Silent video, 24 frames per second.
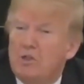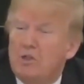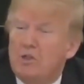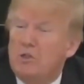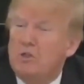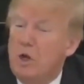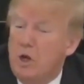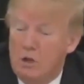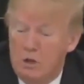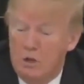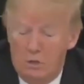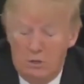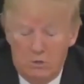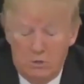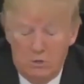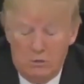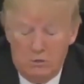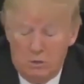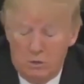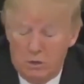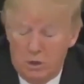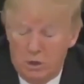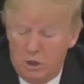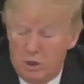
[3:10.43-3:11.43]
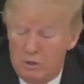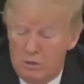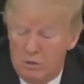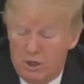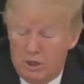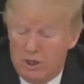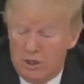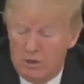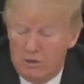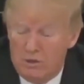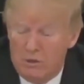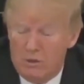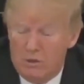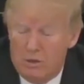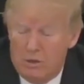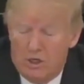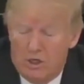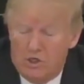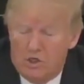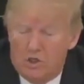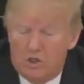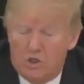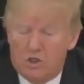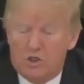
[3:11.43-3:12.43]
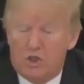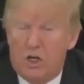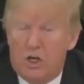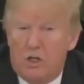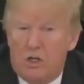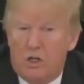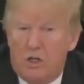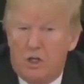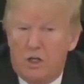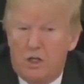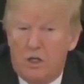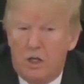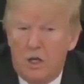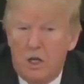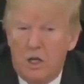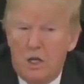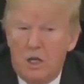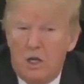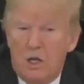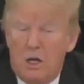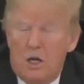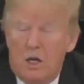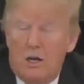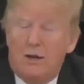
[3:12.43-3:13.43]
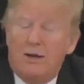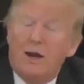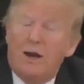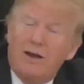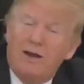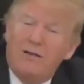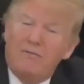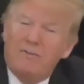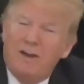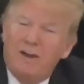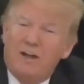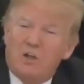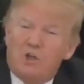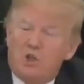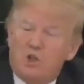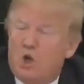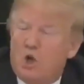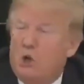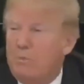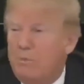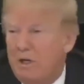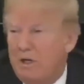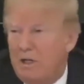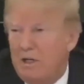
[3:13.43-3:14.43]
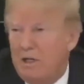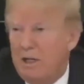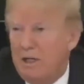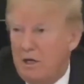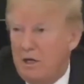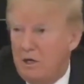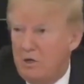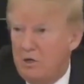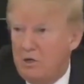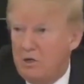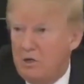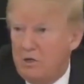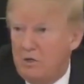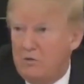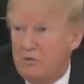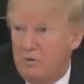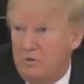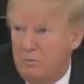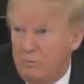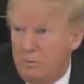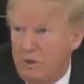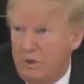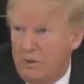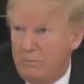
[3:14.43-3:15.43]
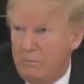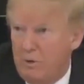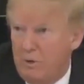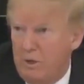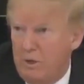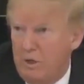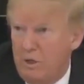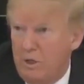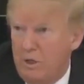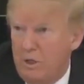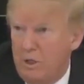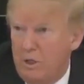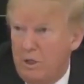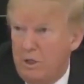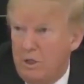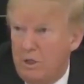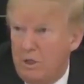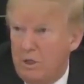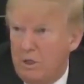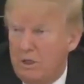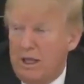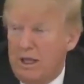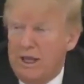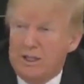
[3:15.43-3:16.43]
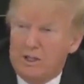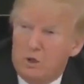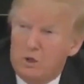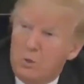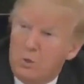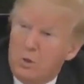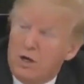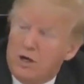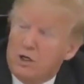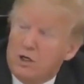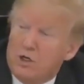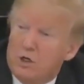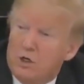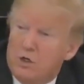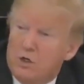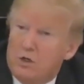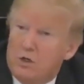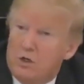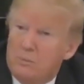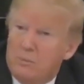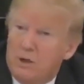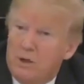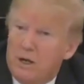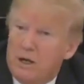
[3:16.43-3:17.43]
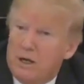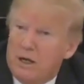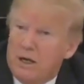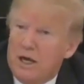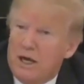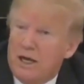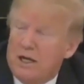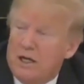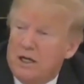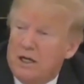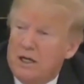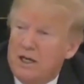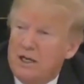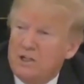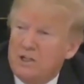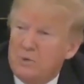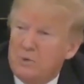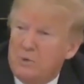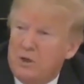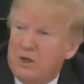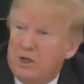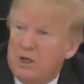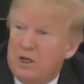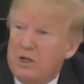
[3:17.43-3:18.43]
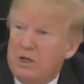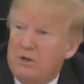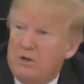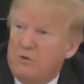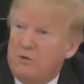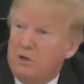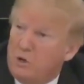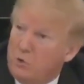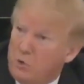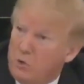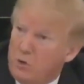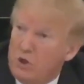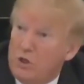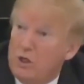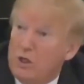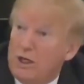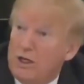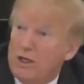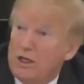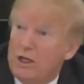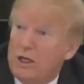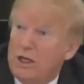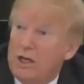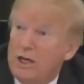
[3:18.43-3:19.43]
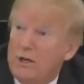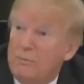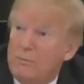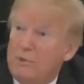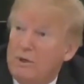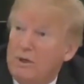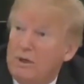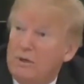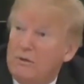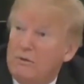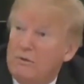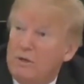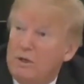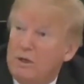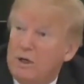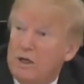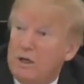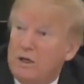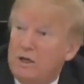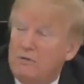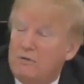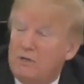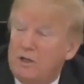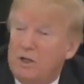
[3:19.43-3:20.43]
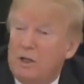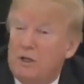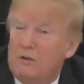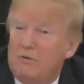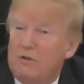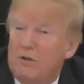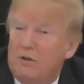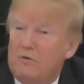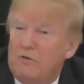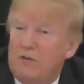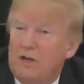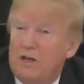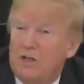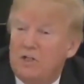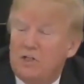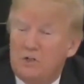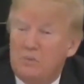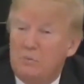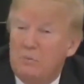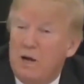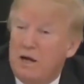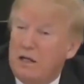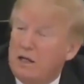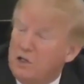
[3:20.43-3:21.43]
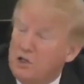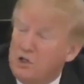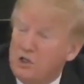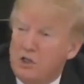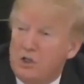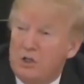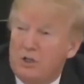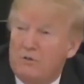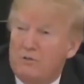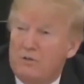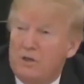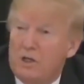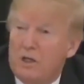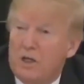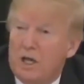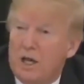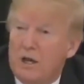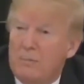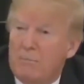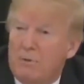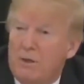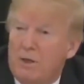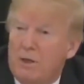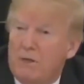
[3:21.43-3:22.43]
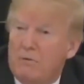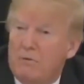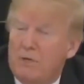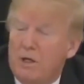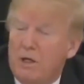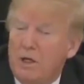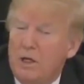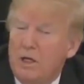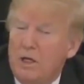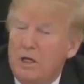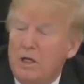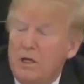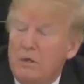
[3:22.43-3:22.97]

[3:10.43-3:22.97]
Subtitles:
Yeah, because, no, not at all. I just said that I've had so many letters from people, like the one I told you about. I got it last week. I'll give you, would you like a copy of it? I'd love to give you. If you ask Molly, she'll give you a copy of it.